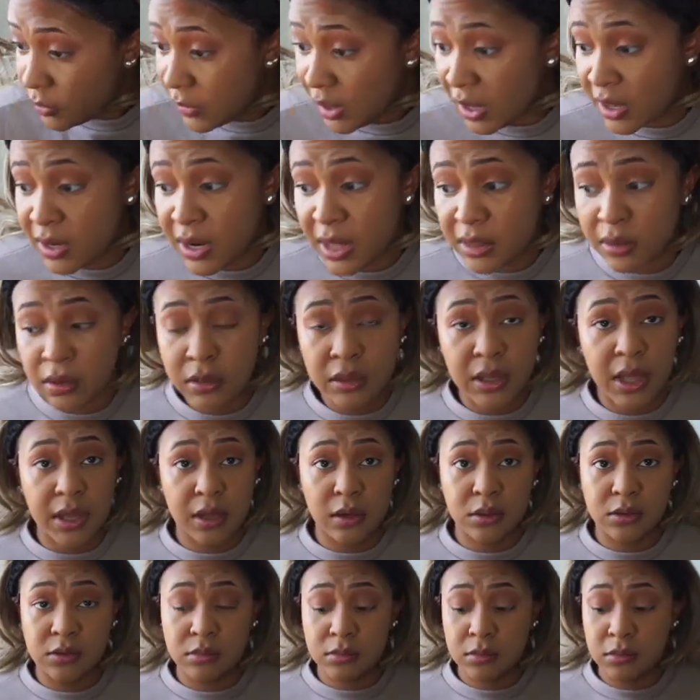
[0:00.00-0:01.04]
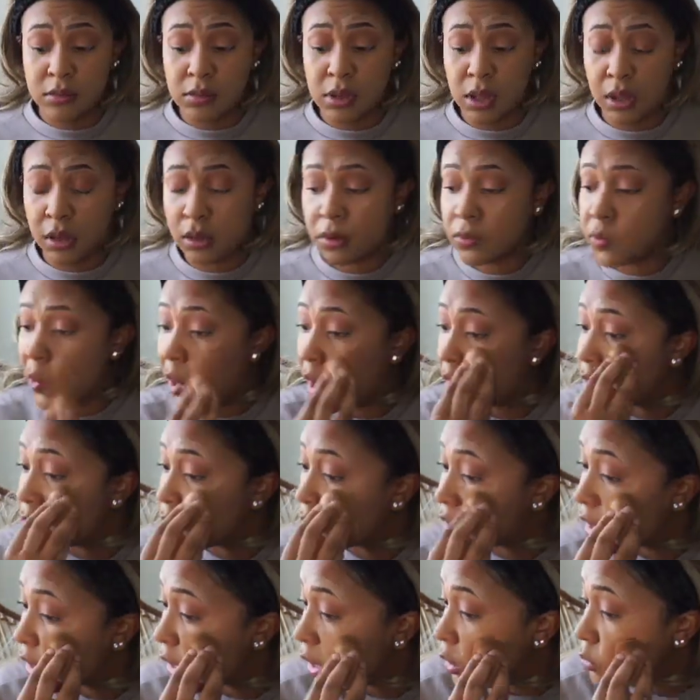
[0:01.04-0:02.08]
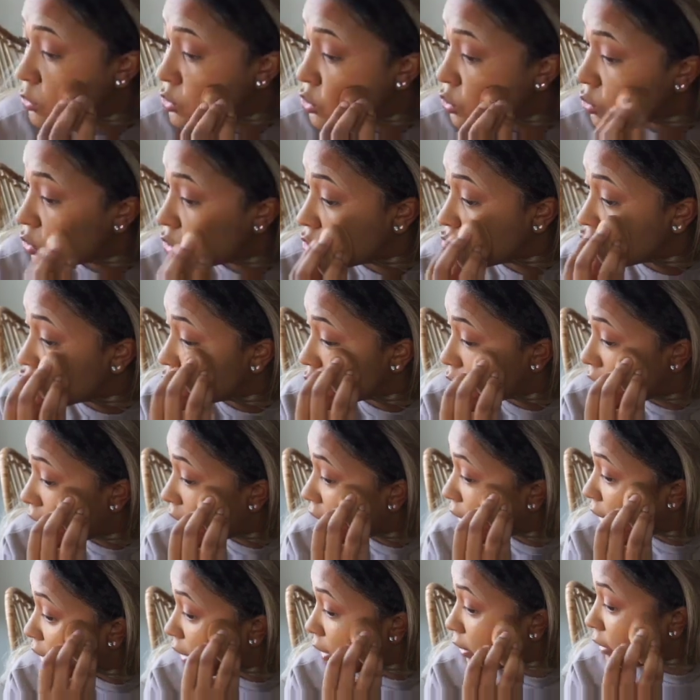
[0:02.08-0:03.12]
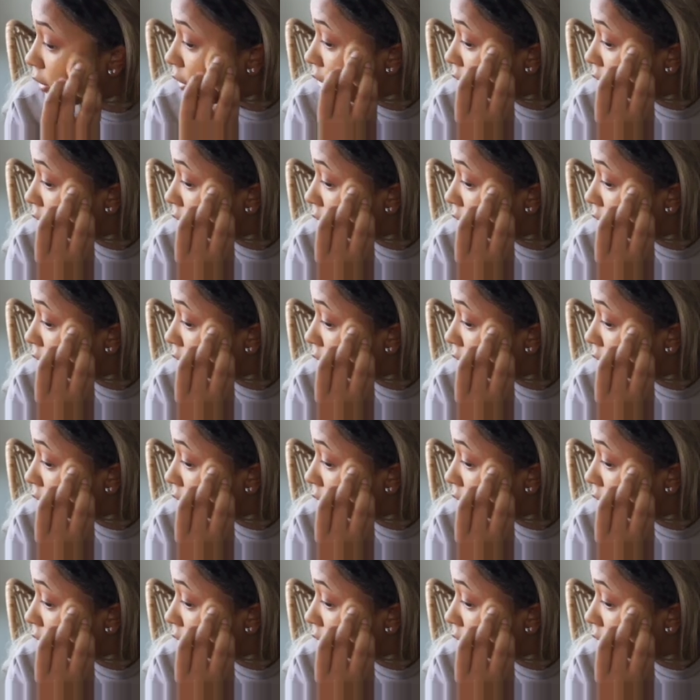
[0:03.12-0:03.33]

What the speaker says: and I look like I was doing drag,